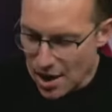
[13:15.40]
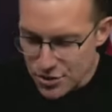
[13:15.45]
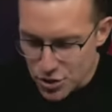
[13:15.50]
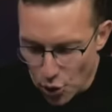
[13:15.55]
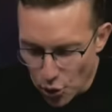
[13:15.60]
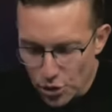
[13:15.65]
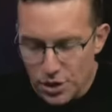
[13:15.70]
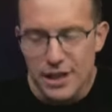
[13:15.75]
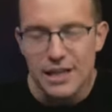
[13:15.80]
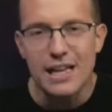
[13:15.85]
I
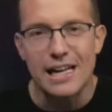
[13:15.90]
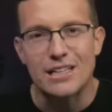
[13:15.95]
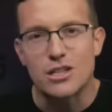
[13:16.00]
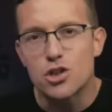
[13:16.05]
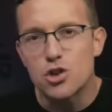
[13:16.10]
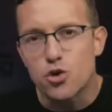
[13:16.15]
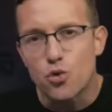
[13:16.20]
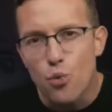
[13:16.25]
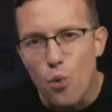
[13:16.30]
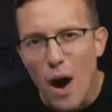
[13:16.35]
was holding
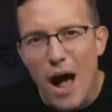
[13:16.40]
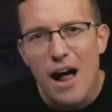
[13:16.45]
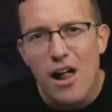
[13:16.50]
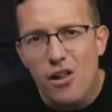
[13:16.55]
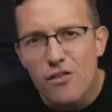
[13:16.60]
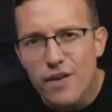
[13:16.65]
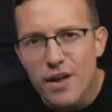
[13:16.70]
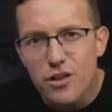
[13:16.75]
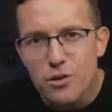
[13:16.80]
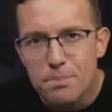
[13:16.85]
like
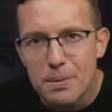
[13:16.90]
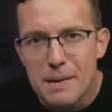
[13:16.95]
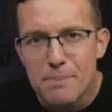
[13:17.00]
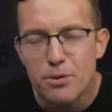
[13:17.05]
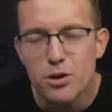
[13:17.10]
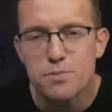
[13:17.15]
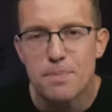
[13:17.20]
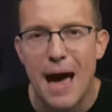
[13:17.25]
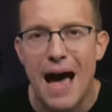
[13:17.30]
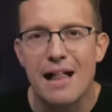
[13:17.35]
12 other
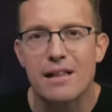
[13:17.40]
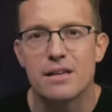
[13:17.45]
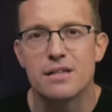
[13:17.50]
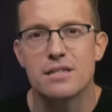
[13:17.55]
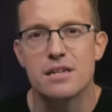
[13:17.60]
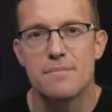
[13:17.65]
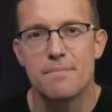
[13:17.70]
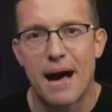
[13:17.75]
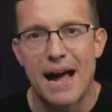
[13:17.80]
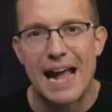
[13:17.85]
people's
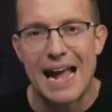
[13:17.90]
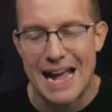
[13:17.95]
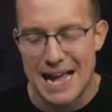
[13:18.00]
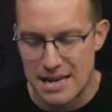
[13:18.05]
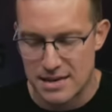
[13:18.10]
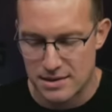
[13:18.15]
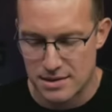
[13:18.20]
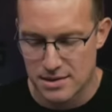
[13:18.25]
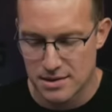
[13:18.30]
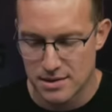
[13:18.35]
ballots in my
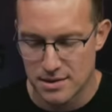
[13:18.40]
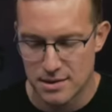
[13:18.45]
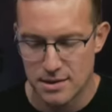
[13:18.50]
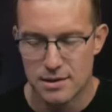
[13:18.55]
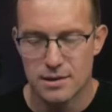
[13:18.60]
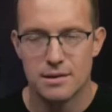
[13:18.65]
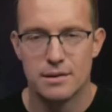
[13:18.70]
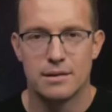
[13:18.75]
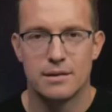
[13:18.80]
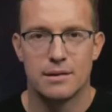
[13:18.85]
hand.
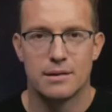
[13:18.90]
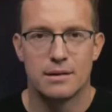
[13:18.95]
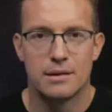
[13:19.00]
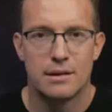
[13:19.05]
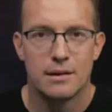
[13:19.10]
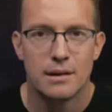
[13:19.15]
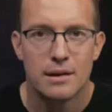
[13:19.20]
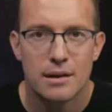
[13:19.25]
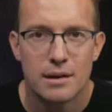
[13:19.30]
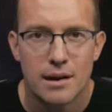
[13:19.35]

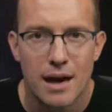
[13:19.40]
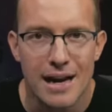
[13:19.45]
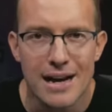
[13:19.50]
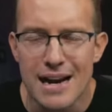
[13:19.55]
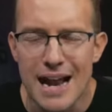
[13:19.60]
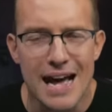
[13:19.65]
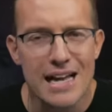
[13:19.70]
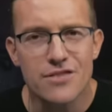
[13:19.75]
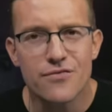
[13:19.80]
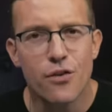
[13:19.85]
I
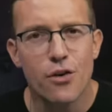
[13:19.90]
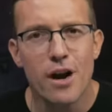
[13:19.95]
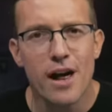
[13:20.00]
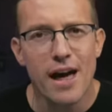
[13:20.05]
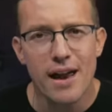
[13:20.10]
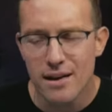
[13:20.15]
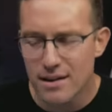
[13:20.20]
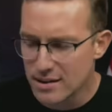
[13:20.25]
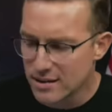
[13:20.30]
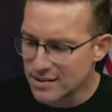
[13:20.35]
didn't ask for
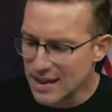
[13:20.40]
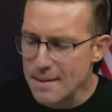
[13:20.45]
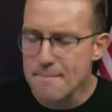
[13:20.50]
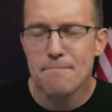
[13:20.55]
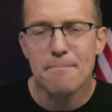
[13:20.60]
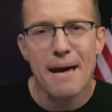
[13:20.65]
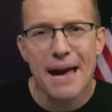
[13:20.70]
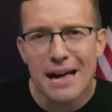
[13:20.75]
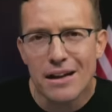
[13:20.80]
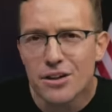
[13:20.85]
that. They
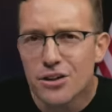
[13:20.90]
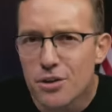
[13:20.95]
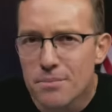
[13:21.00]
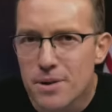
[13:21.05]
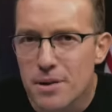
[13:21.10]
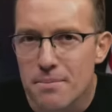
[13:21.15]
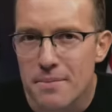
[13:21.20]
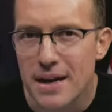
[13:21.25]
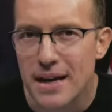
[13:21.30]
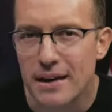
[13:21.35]
mailed
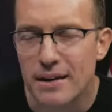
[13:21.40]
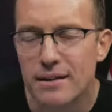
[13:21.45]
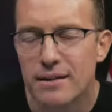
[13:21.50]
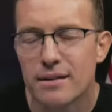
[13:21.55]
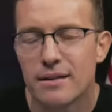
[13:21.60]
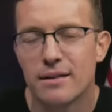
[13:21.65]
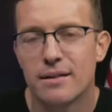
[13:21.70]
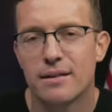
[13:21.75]
them to me.